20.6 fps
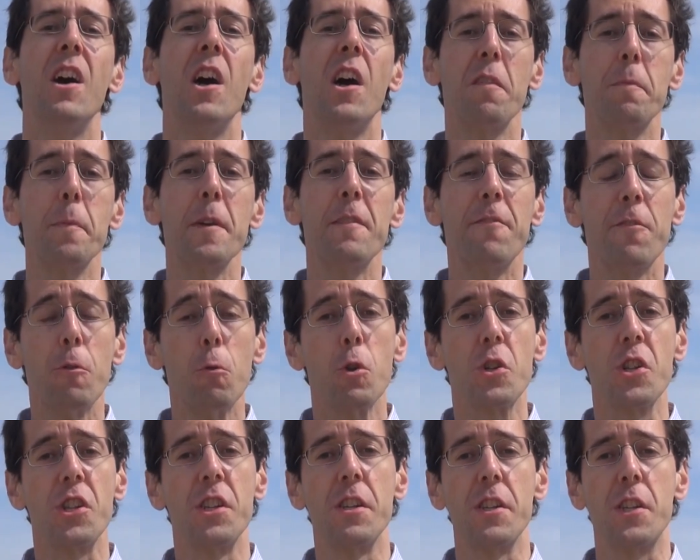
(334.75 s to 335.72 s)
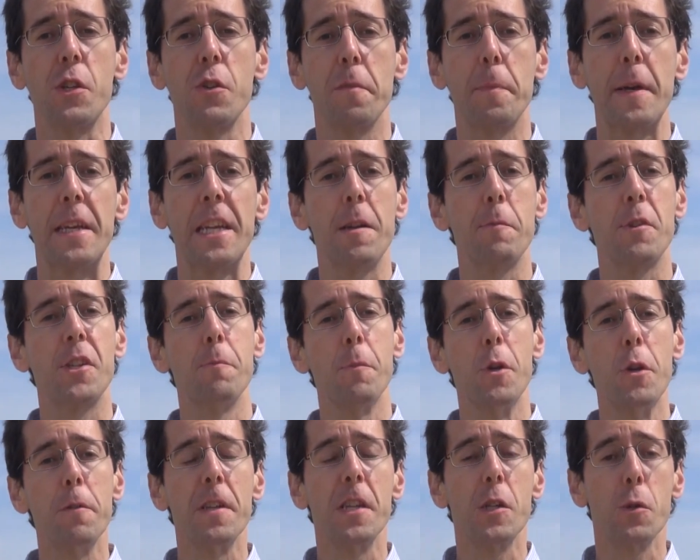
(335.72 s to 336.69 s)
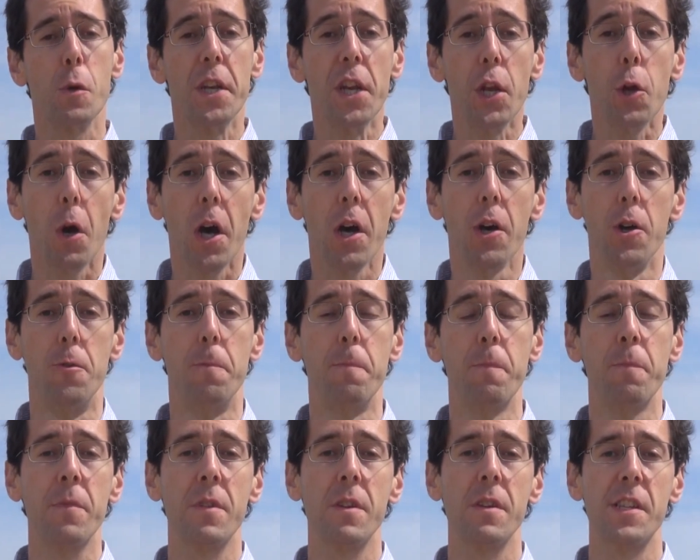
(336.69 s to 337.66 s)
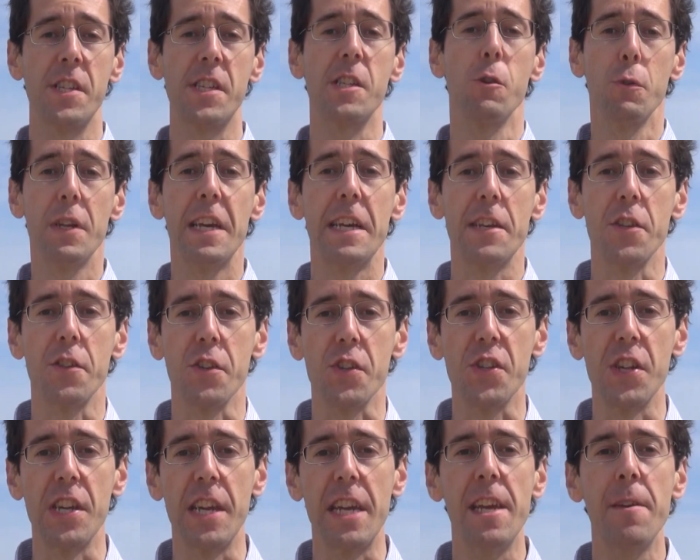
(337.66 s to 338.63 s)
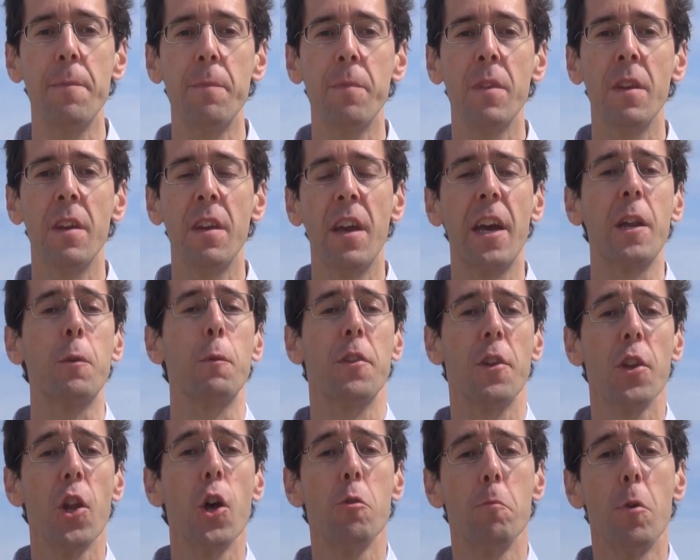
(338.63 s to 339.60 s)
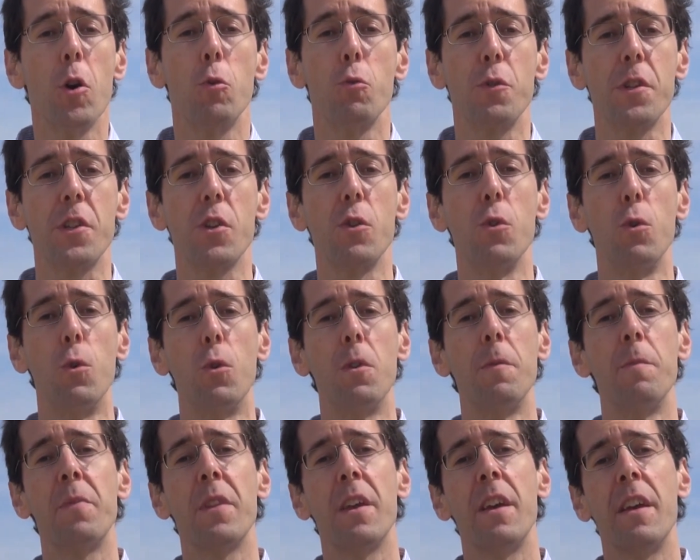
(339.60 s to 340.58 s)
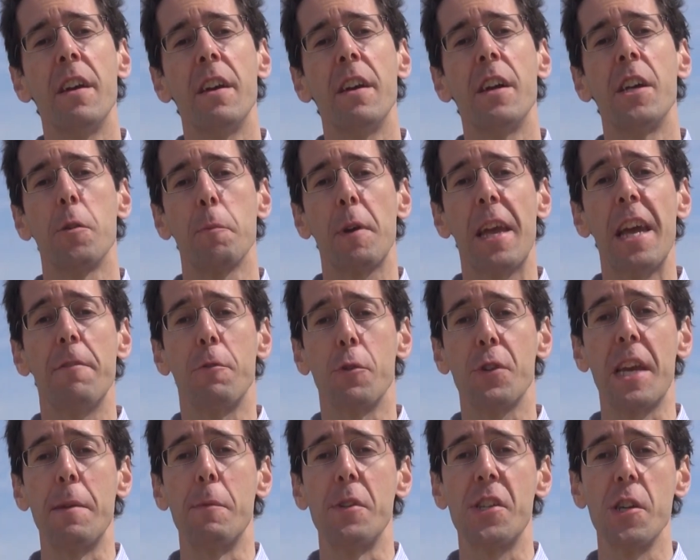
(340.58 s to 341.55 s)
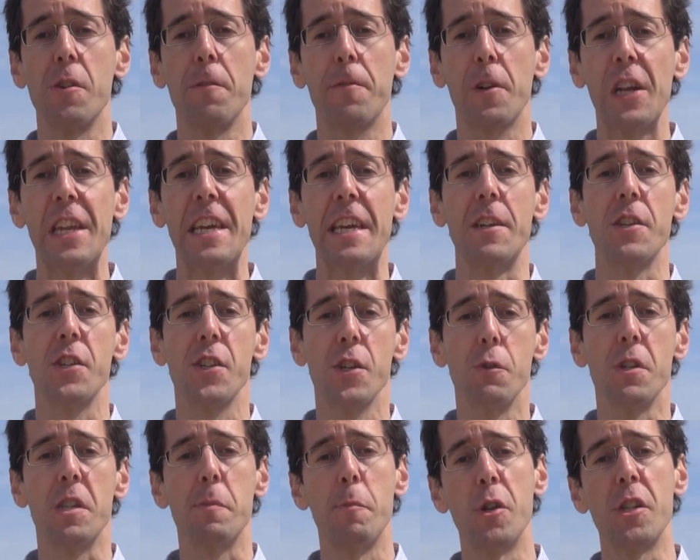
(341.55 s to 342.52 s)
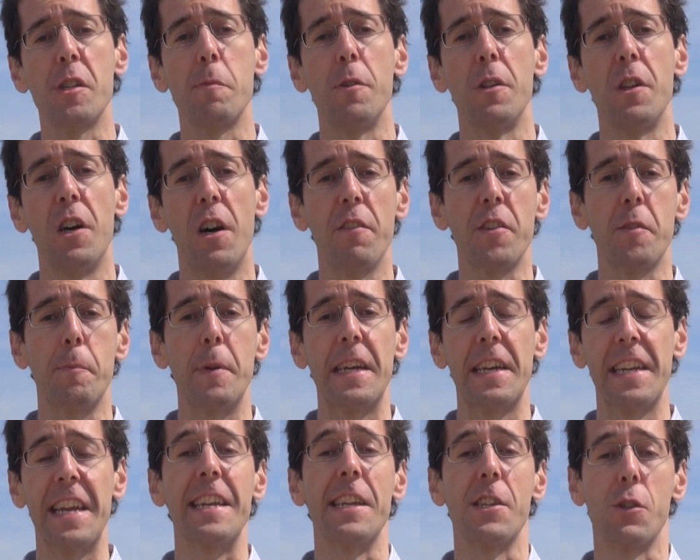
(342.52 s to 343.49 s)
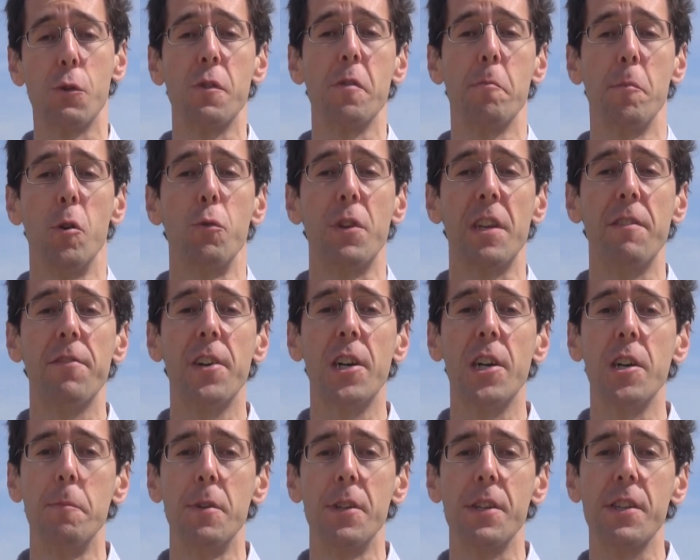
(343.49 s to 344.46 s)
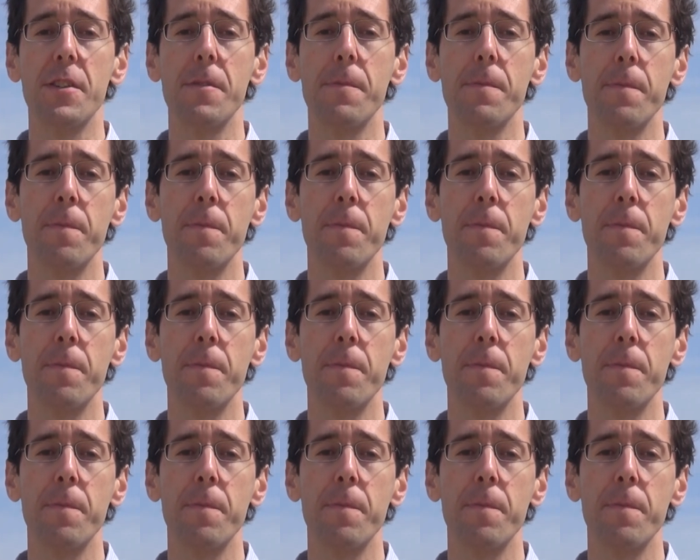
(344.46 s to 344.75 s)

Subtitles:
I've been fortunate to have been able to move into a new home, still near to the sea and with no mould at all, and I'm careful to get myself clean as soon as possible after being in any sort of mouldy environment.